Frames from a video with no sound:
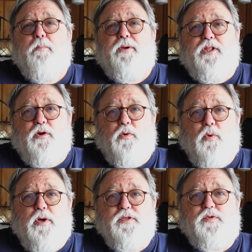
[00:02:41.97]
but there
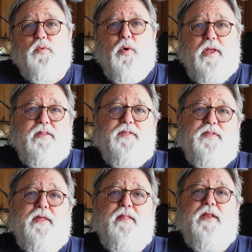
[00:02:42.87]
was one
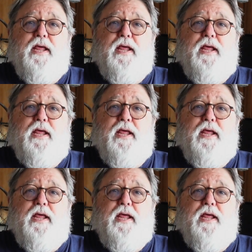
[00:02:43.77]
thing that